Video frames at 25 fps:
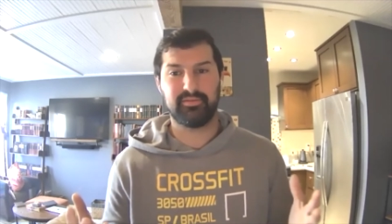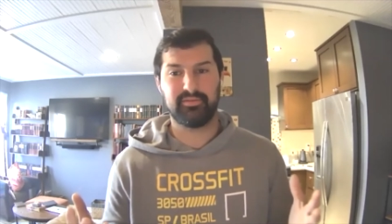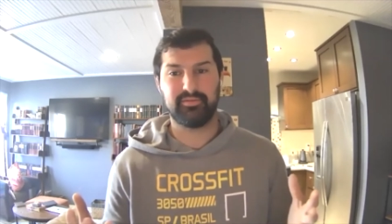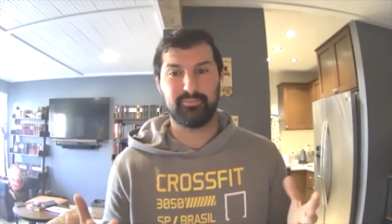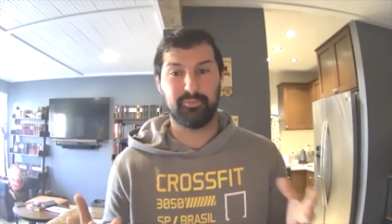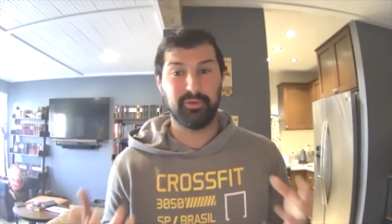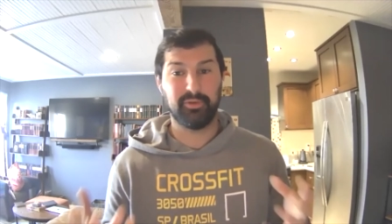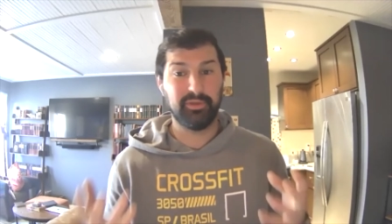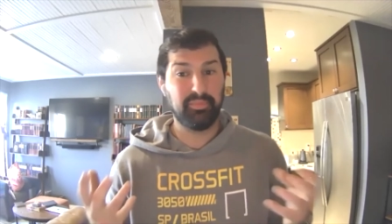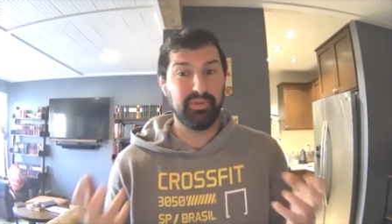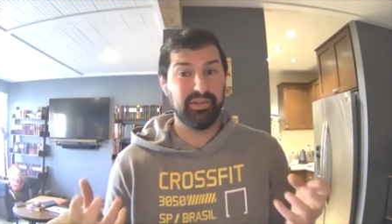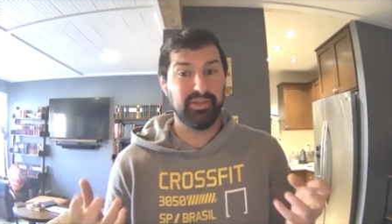
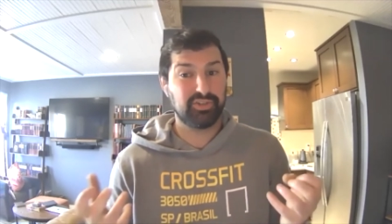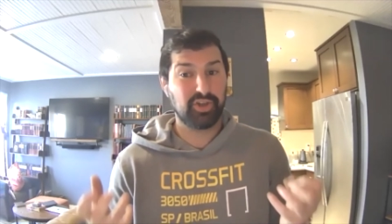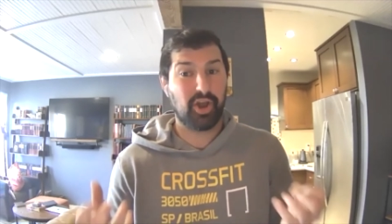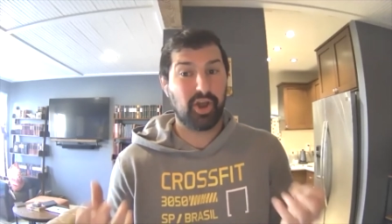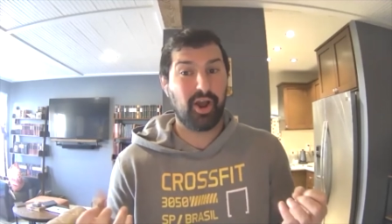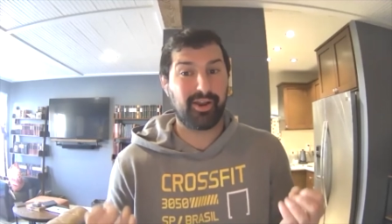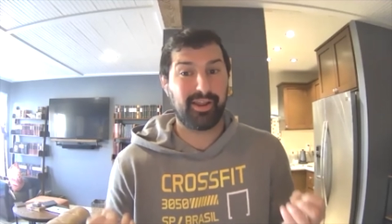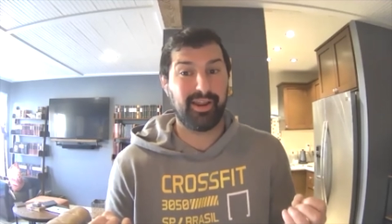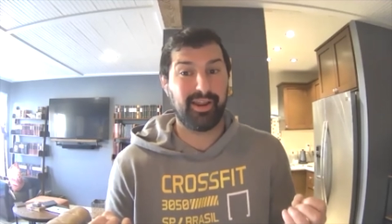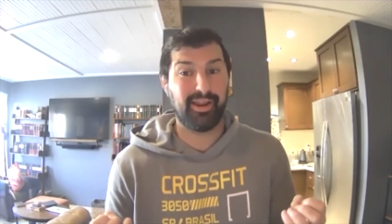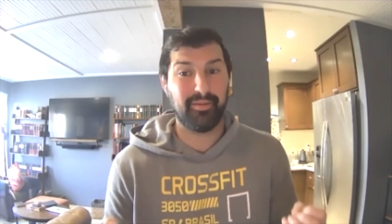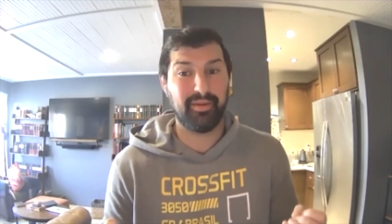We've been
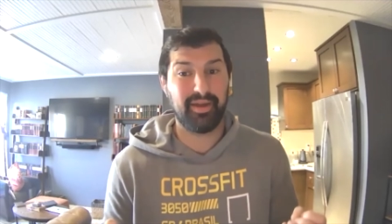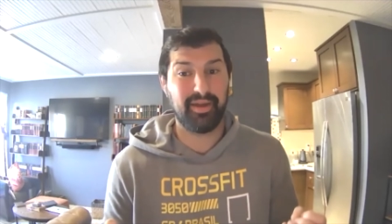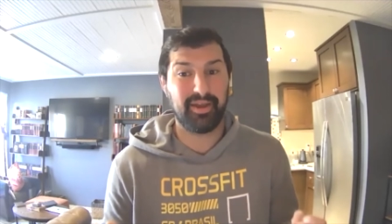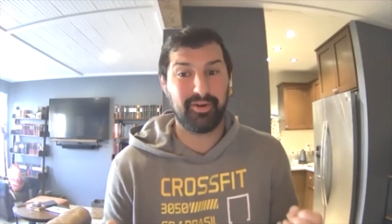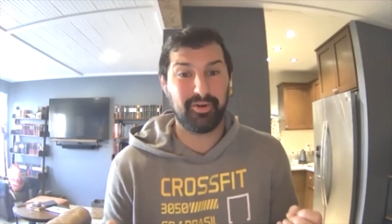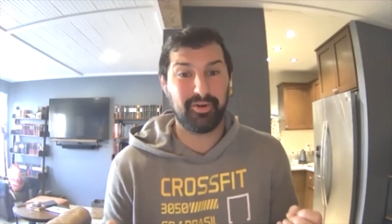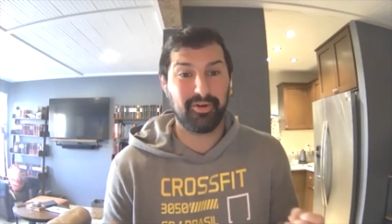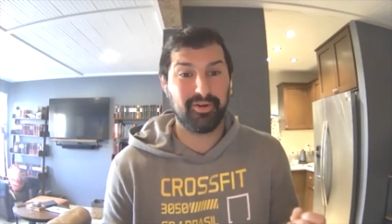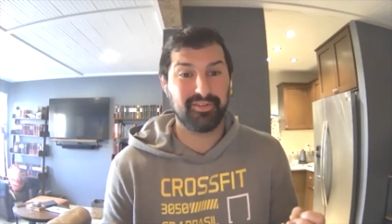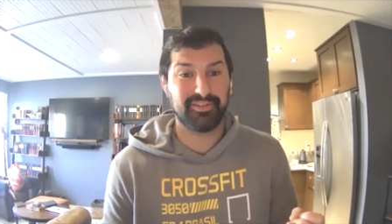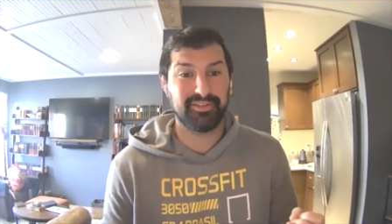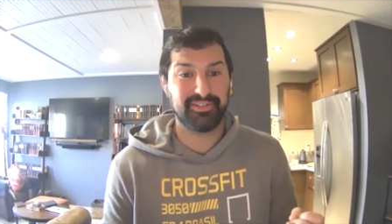talking about it
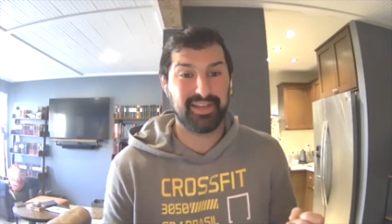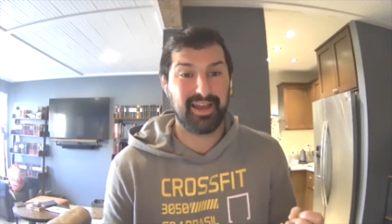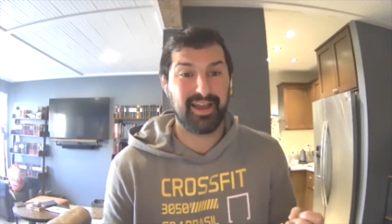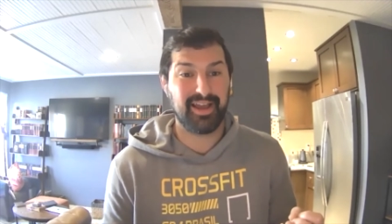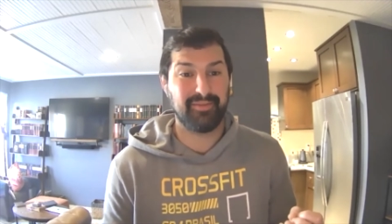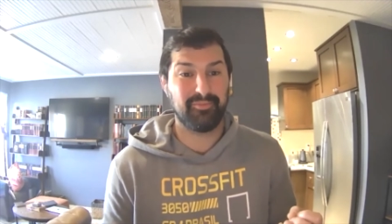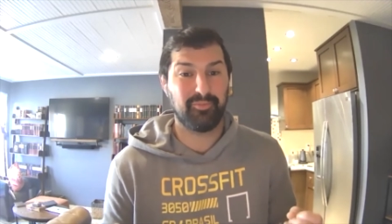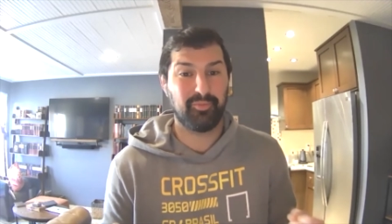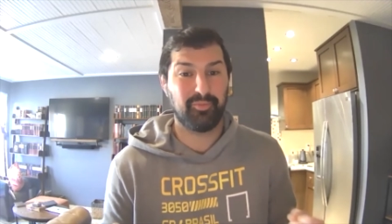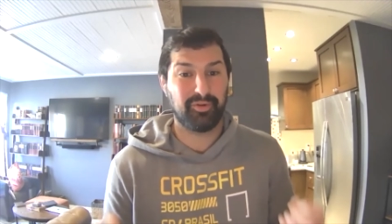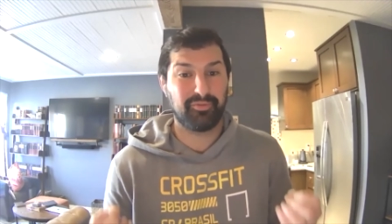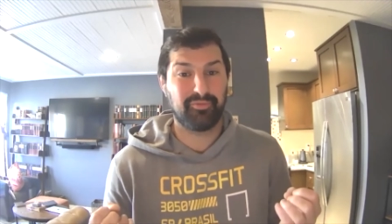all the time.
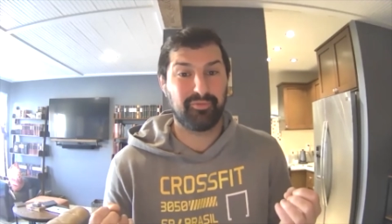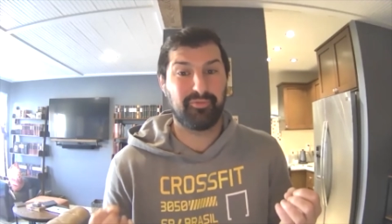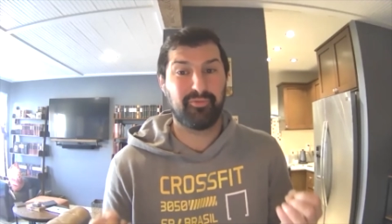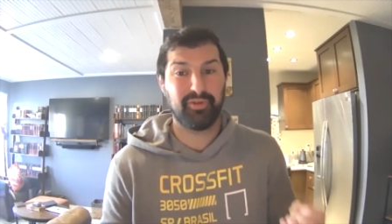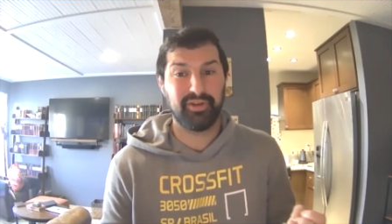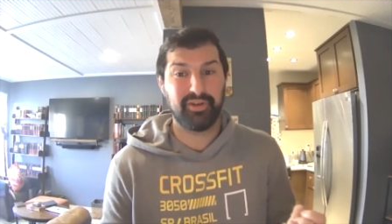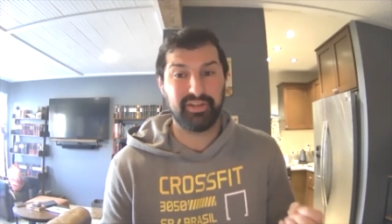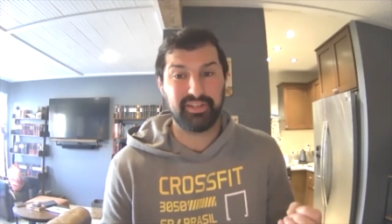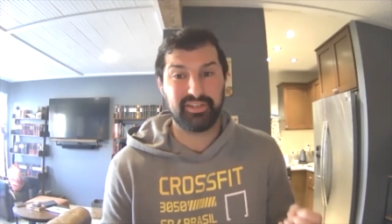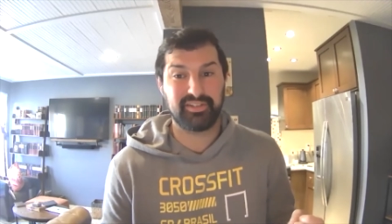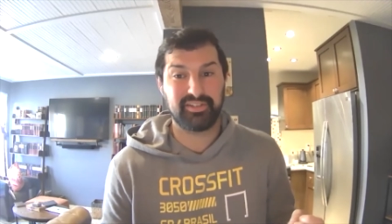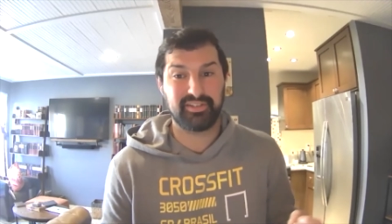We're
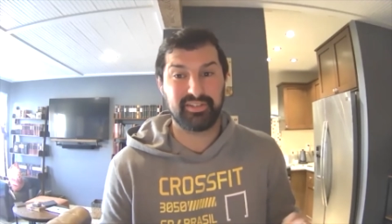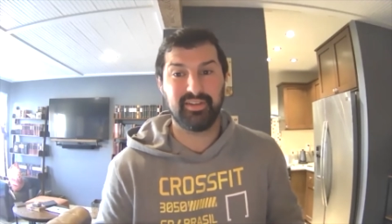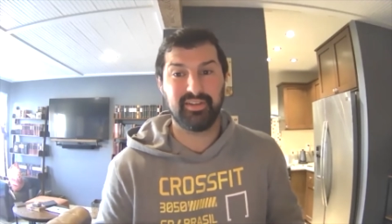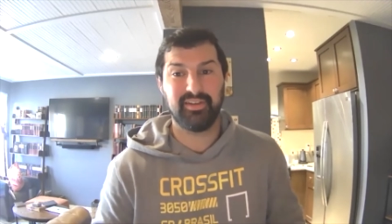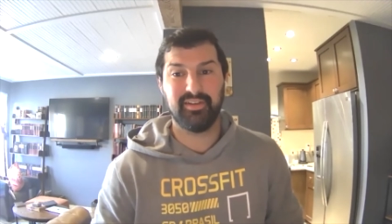freaks.